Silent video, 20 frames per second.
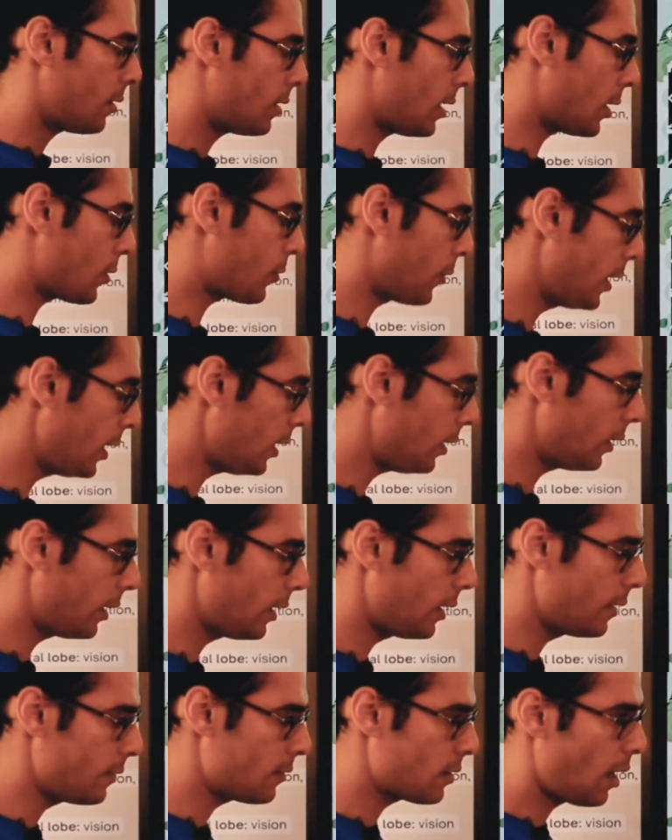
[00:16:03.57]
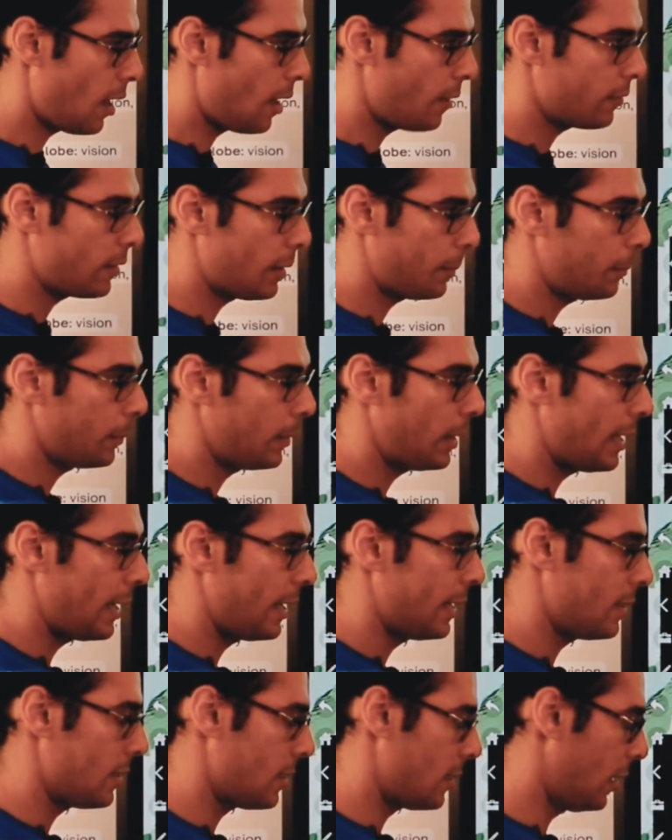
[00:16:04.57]
the green leaves of the
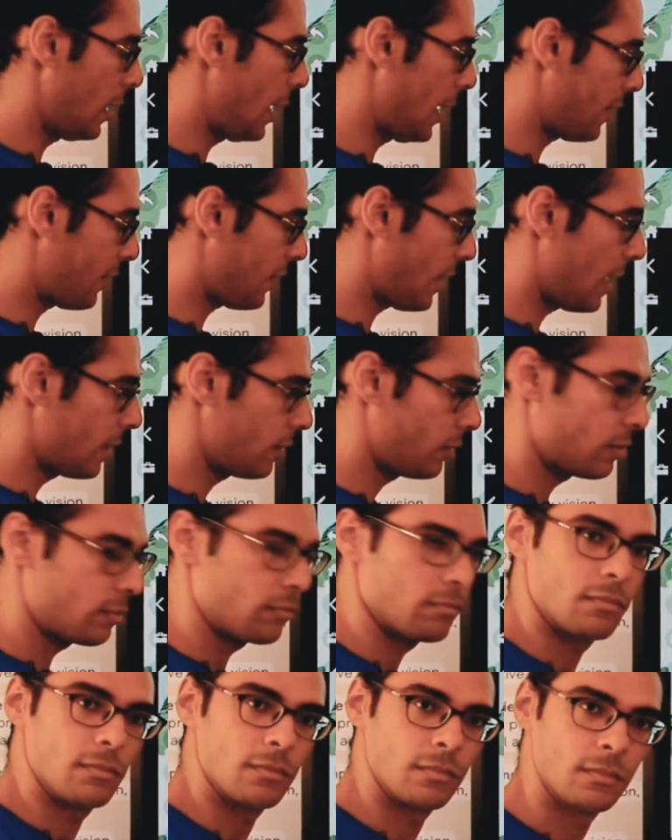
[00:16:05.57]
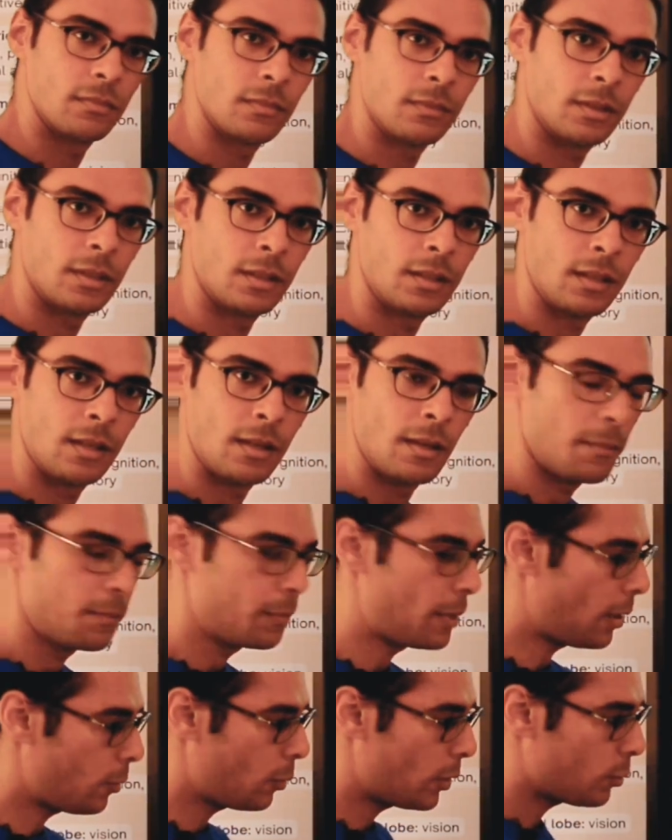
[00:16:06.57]
plants like that.
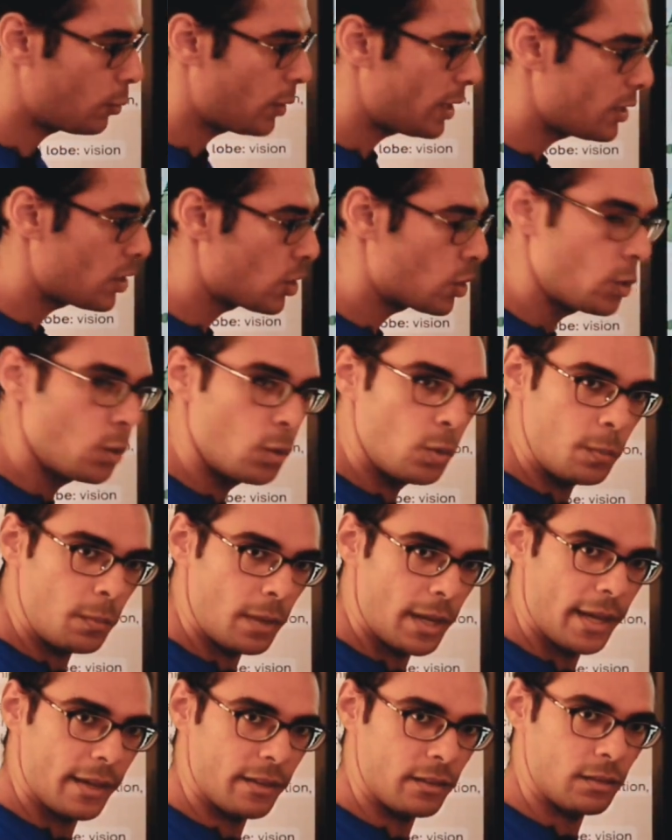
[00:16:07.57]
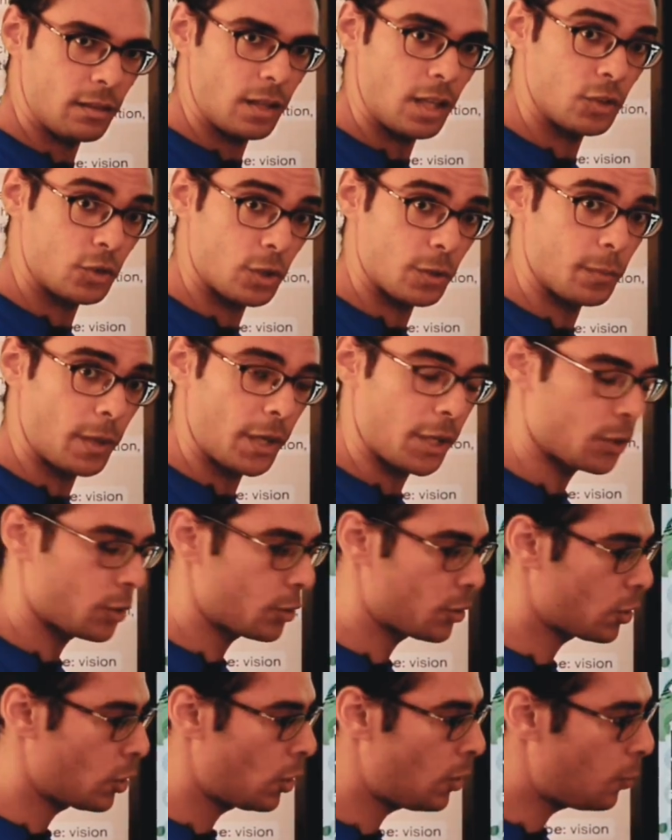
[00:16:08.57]
But when we zoom in under
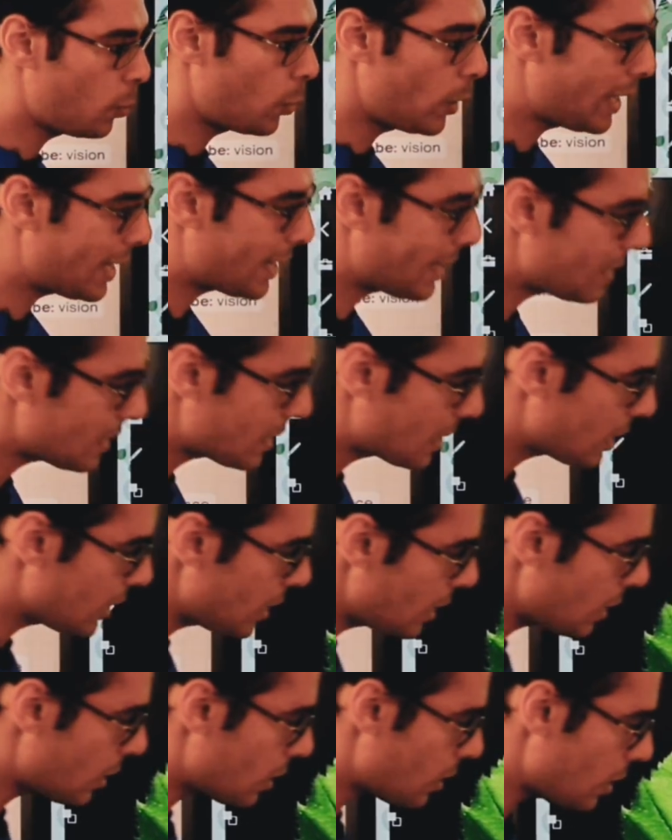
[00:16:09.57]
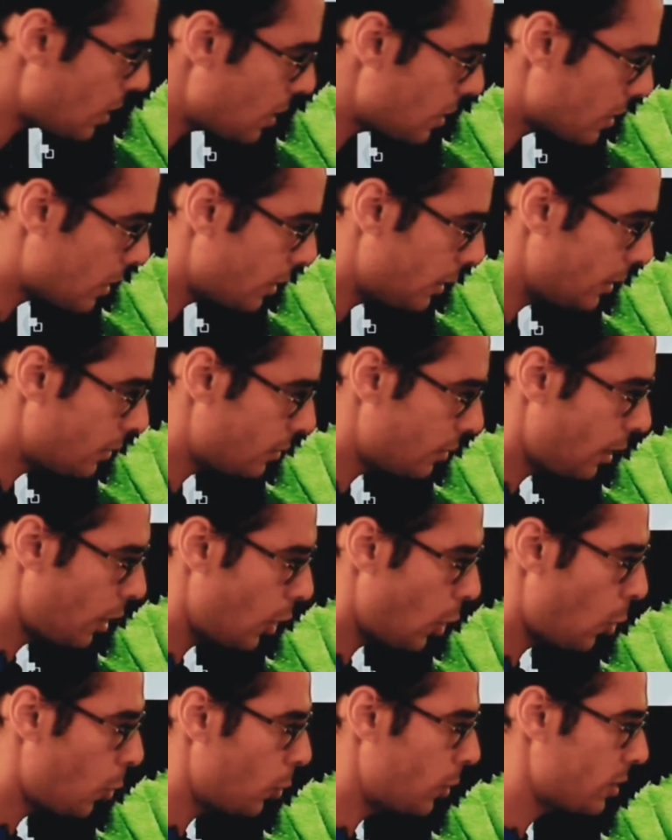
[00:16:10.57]
microscope, we can see these little
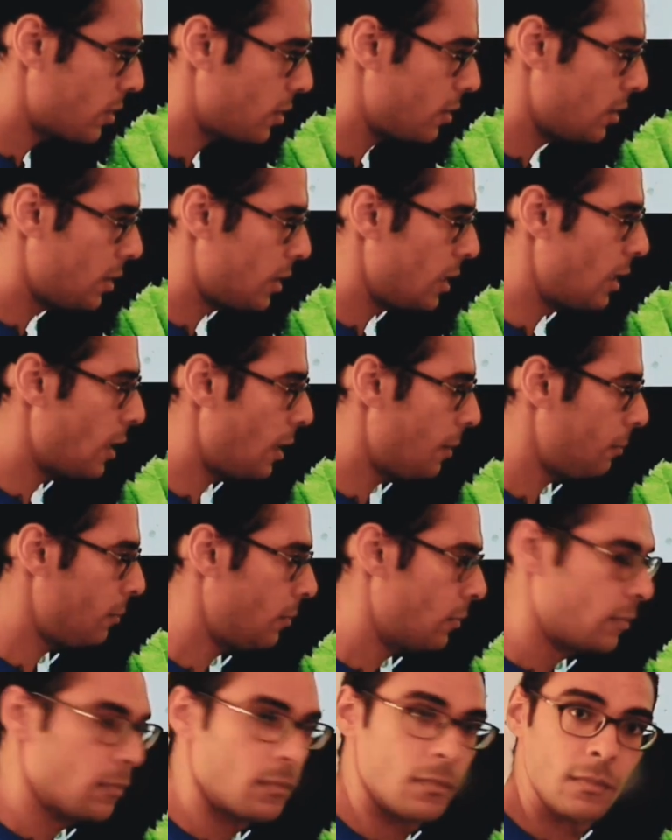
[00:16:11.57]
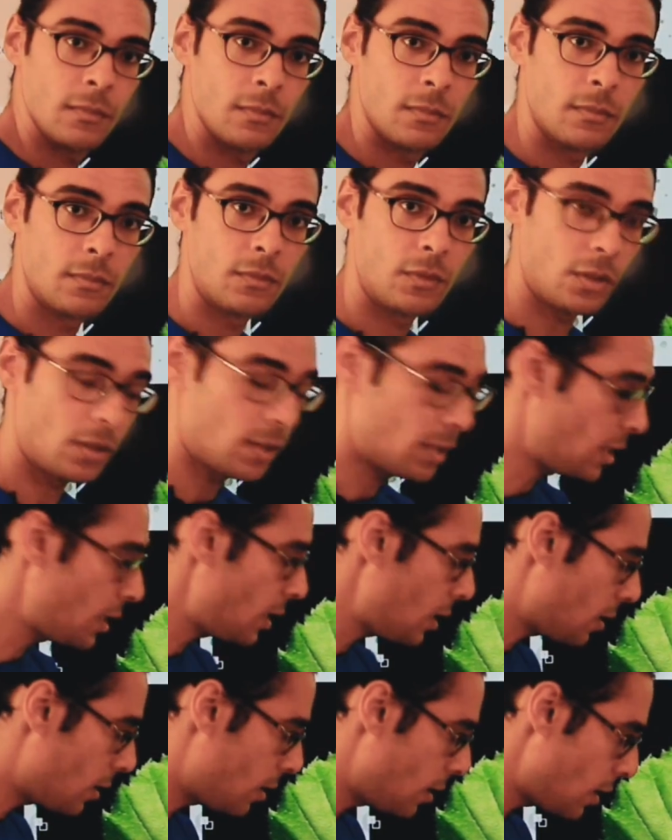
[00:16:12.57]
holes. Do you see them? Do you
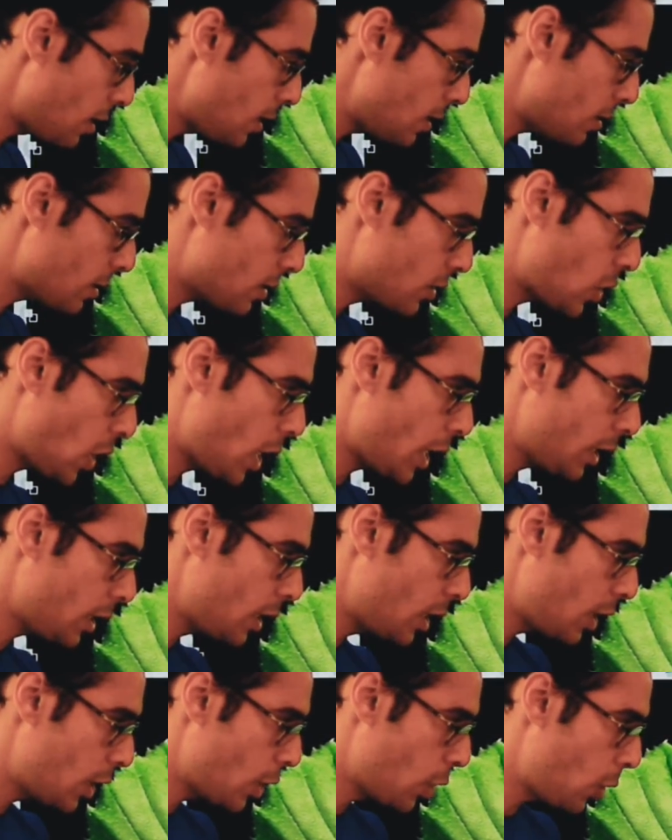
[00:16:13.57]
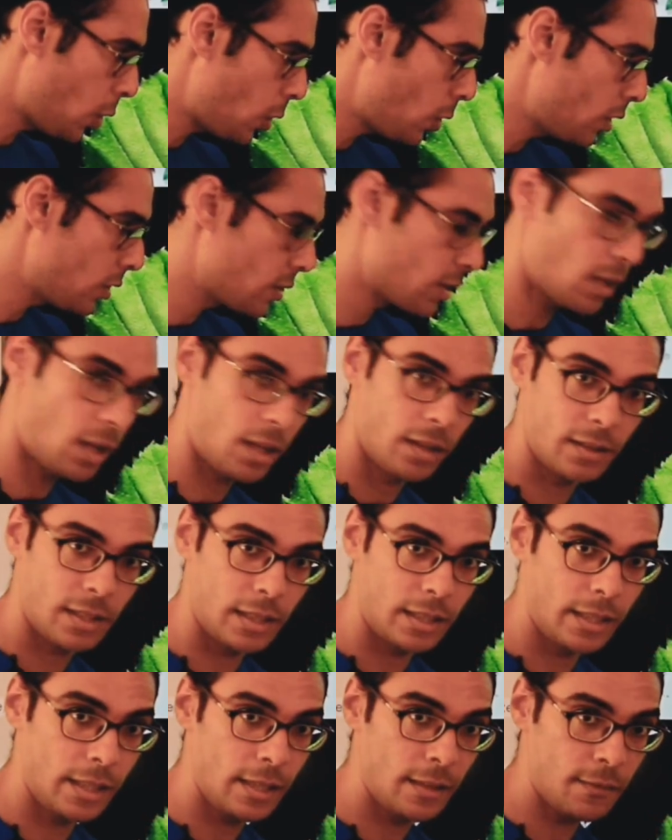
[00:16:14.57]
see these tiny holes on the
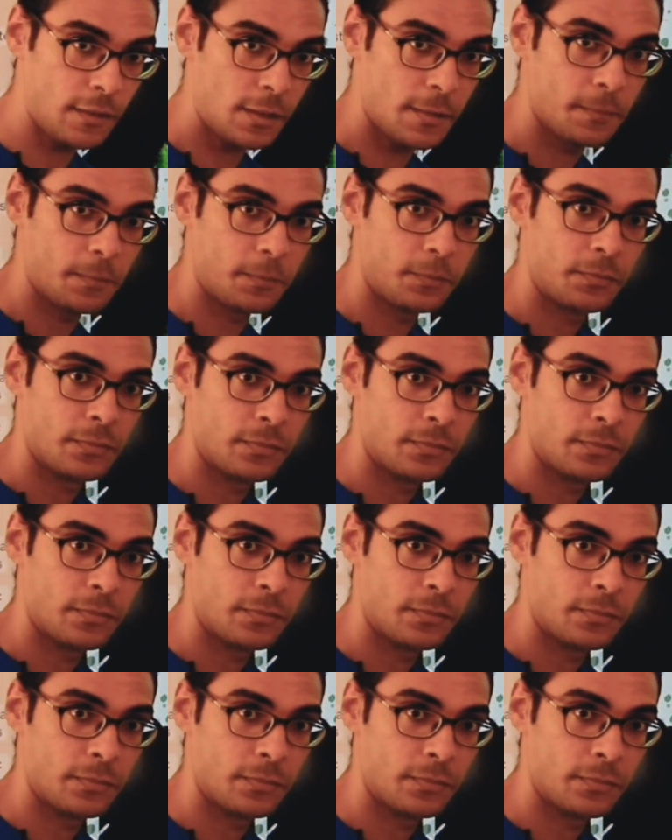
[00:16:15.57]
leaves?